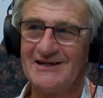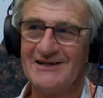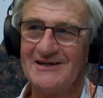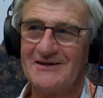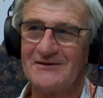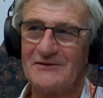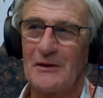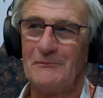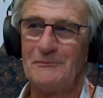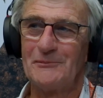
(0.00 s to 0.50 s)

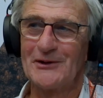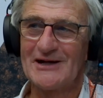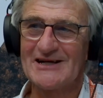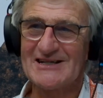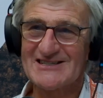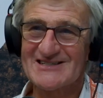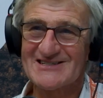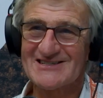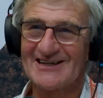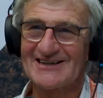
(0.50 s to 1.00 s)
The
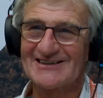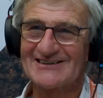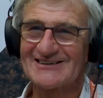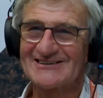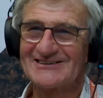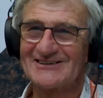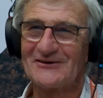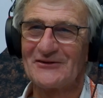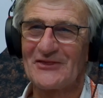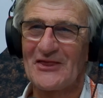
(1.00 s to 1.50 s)
Brits
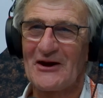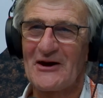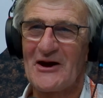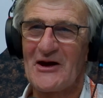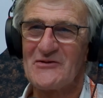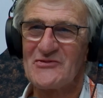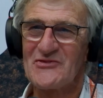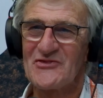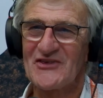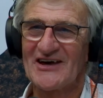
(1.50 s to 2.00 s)
like to do their
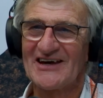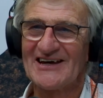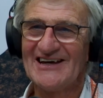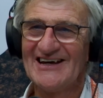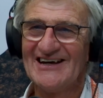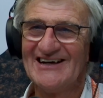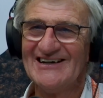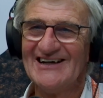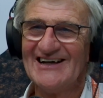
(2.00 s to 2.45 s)
own thing.